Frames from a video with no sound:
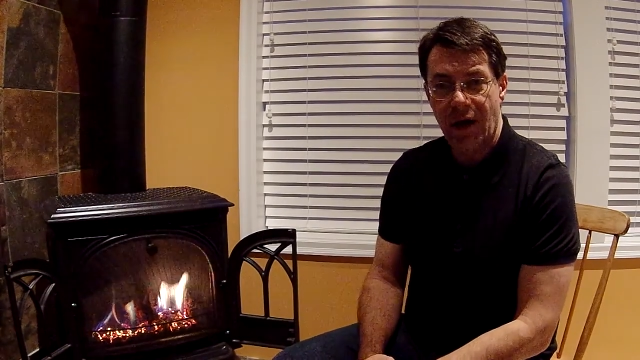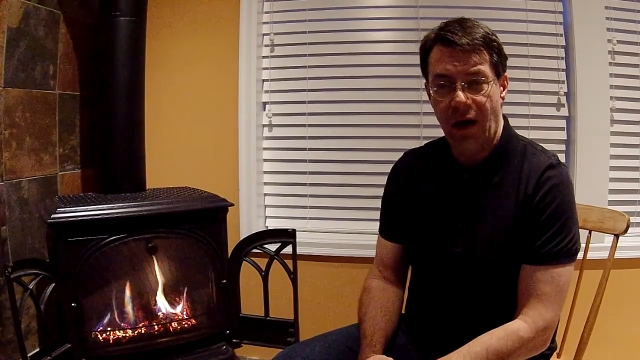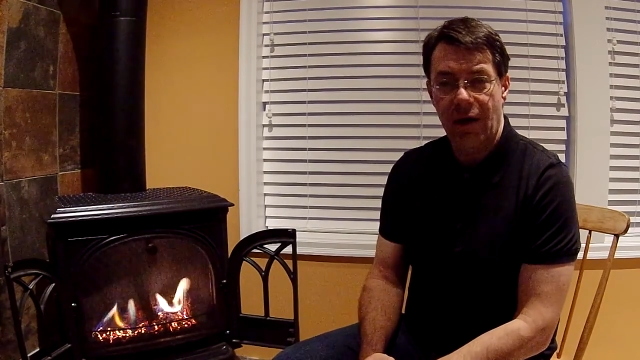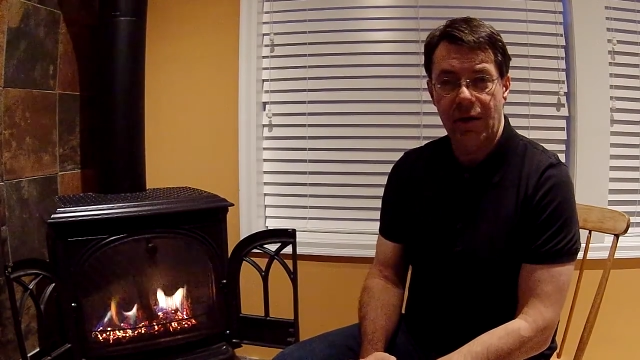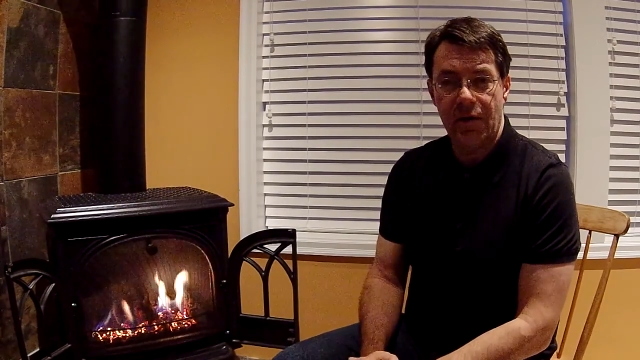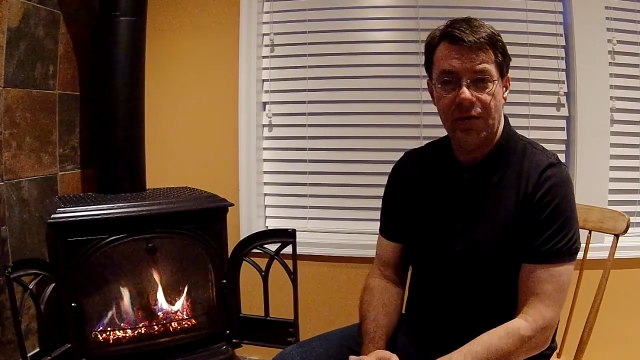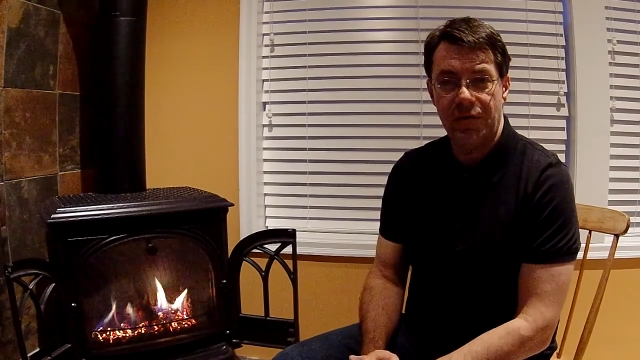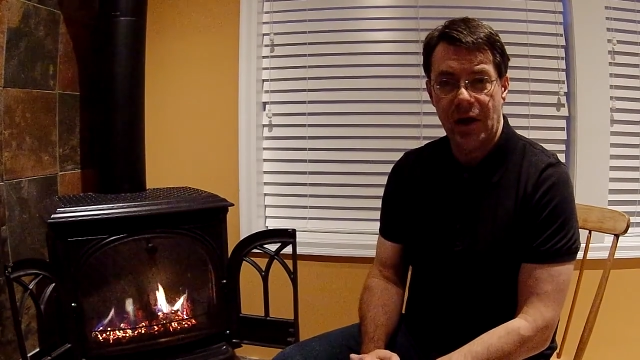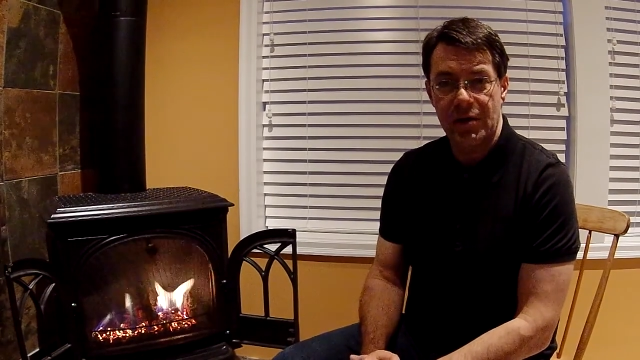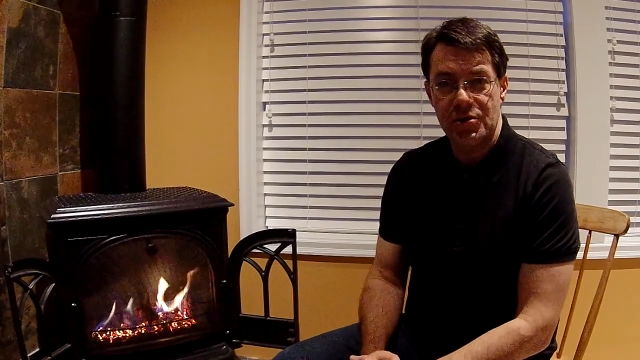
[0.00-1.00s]
of
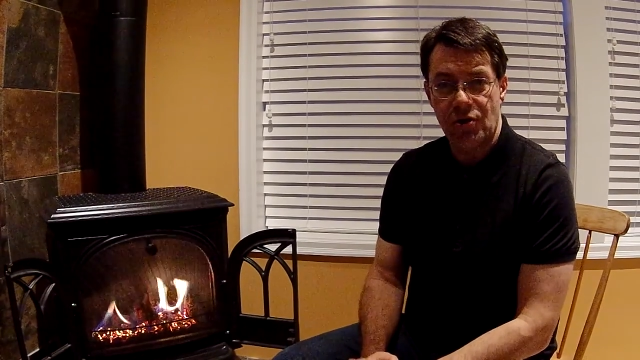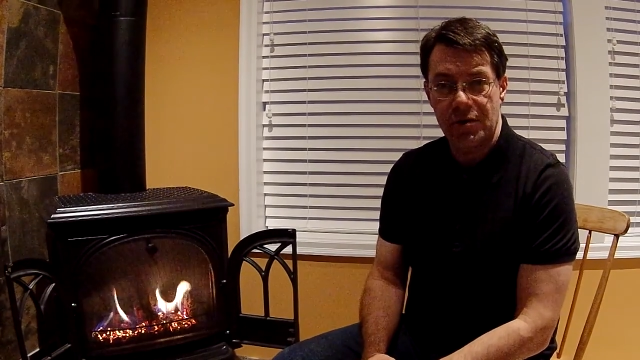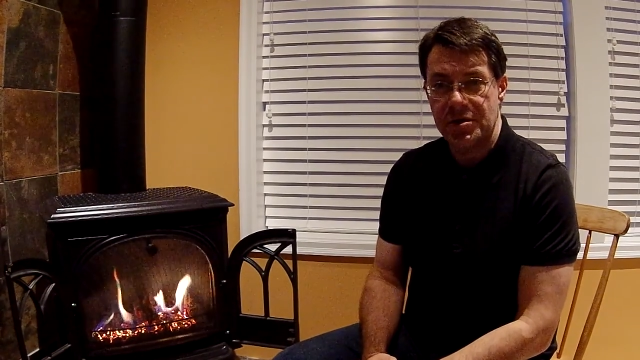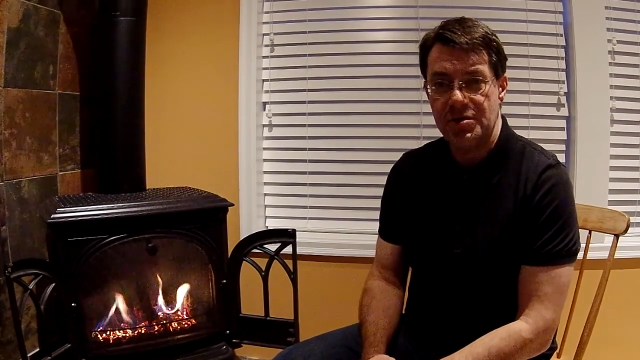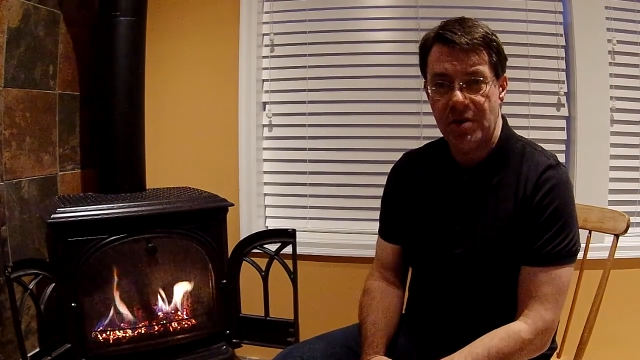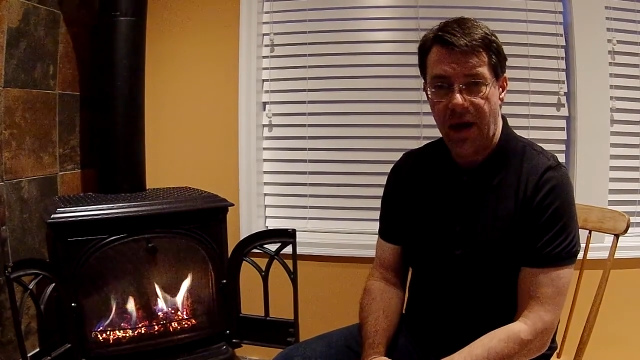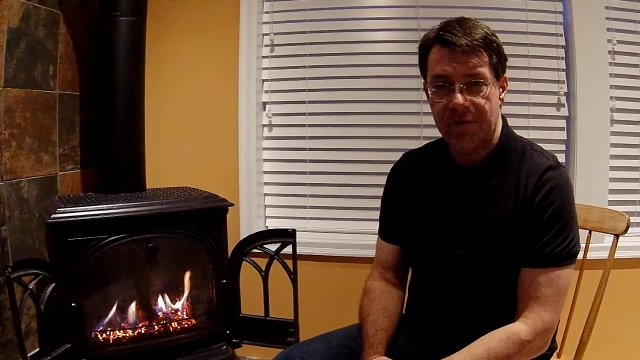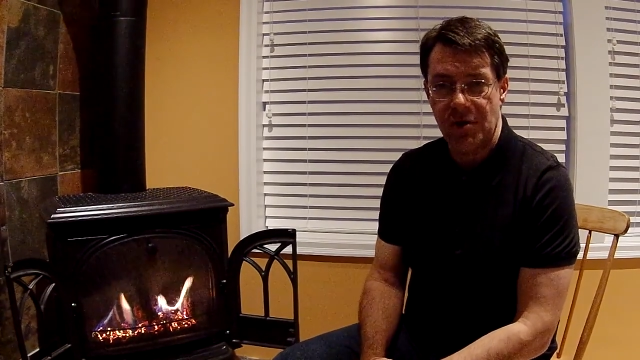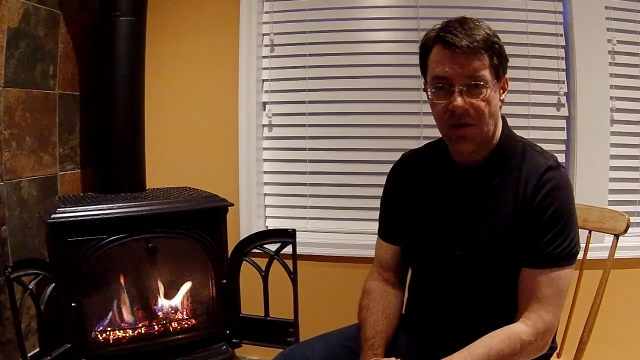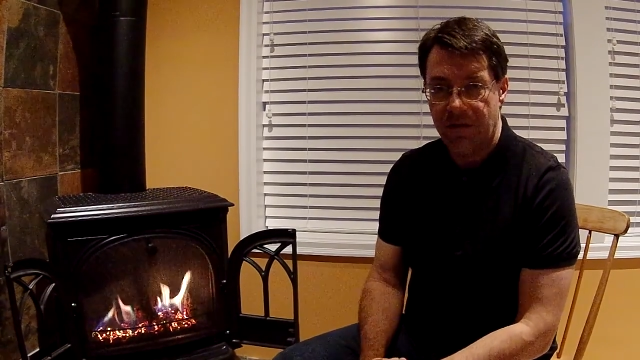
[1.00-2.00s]
the sources you
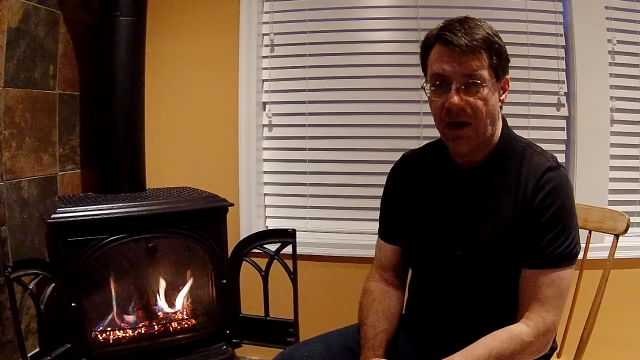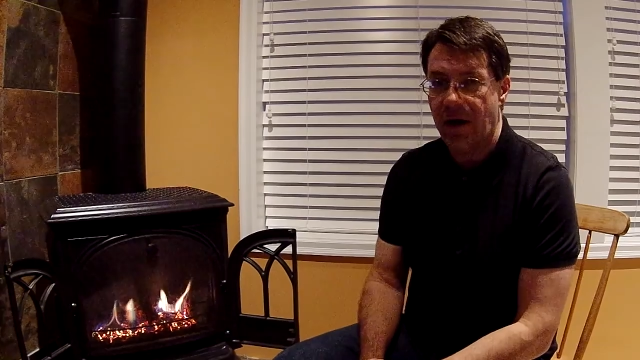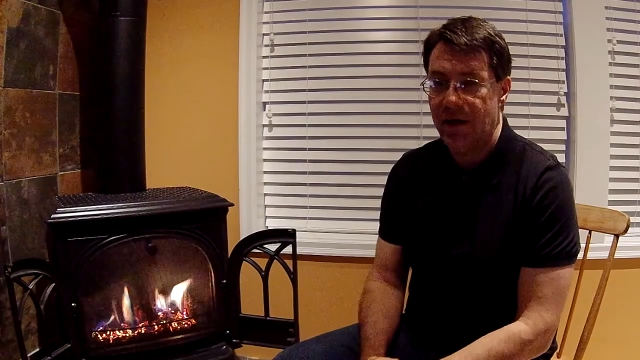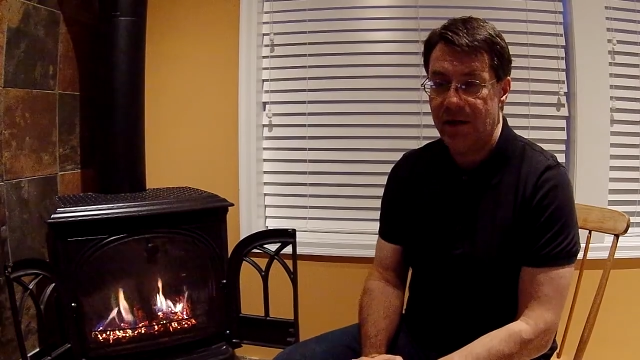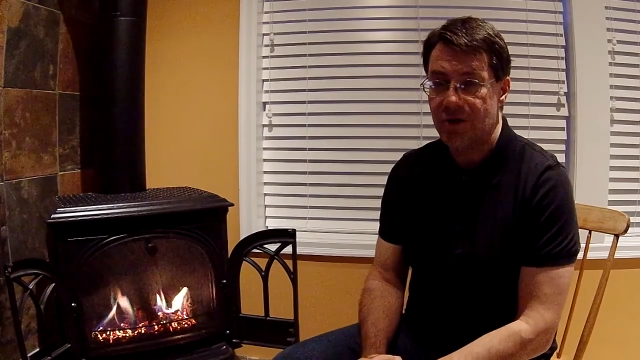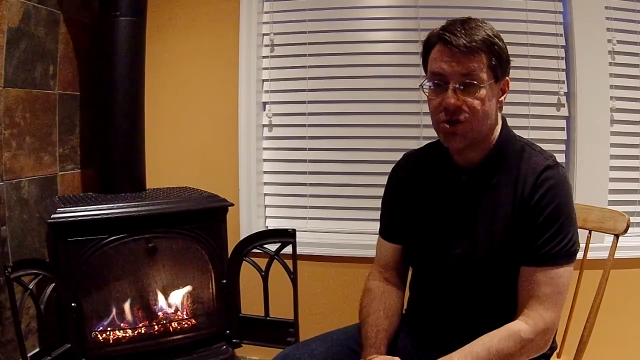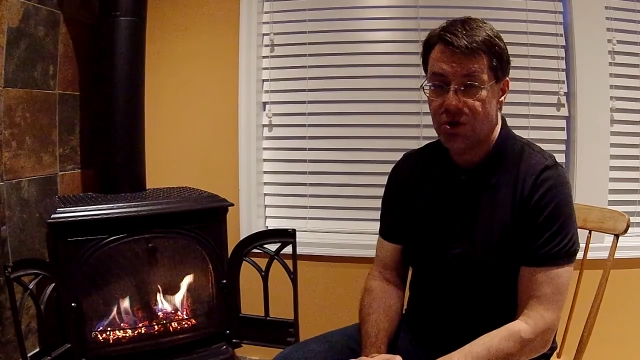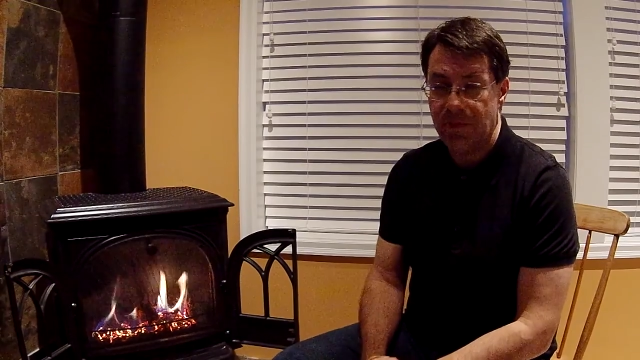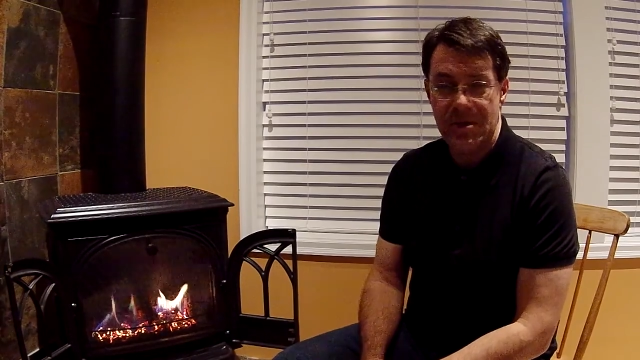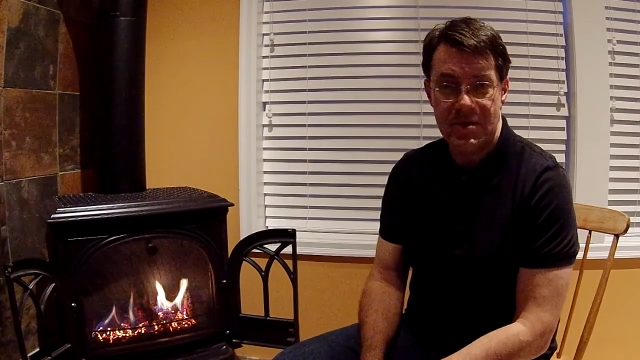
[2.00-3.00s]
have so far, and there
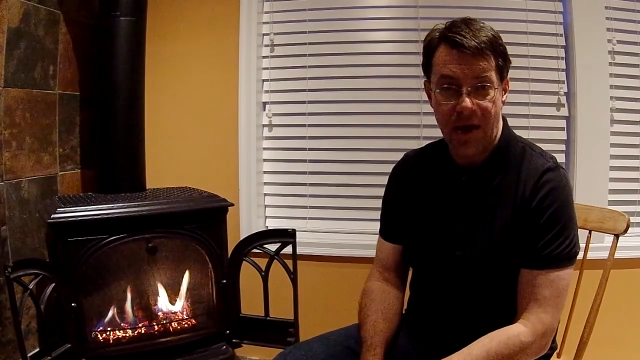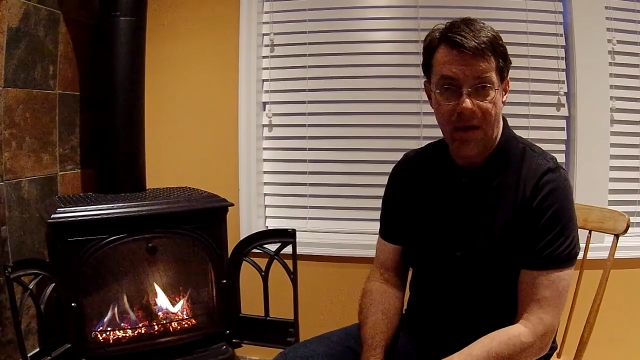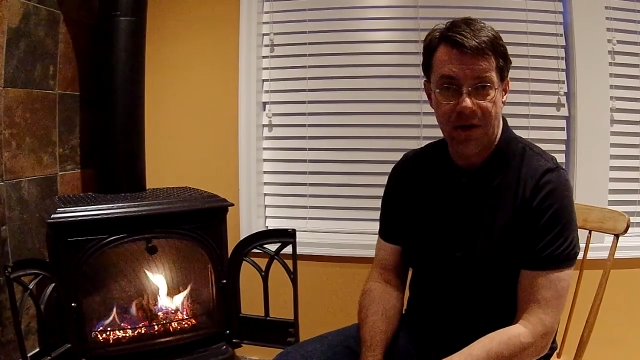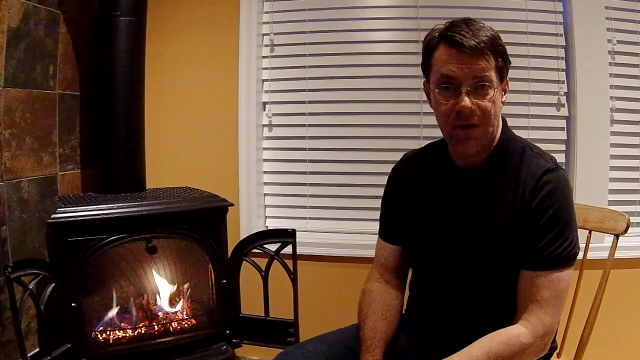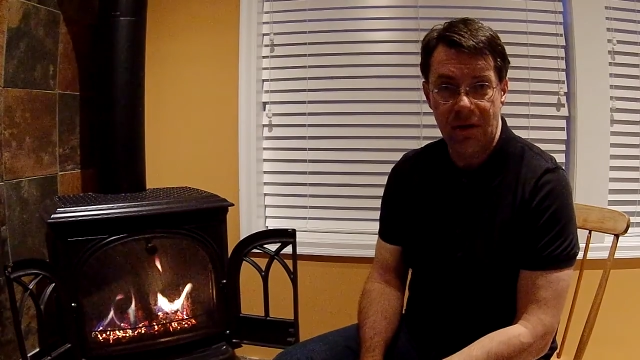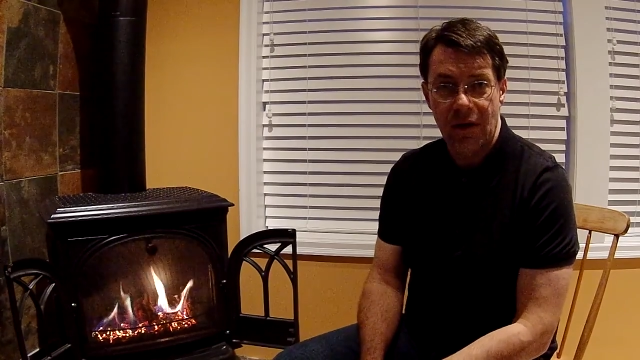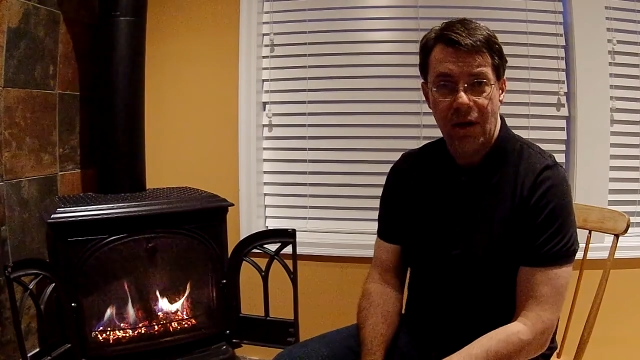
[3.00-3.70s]
should be 7.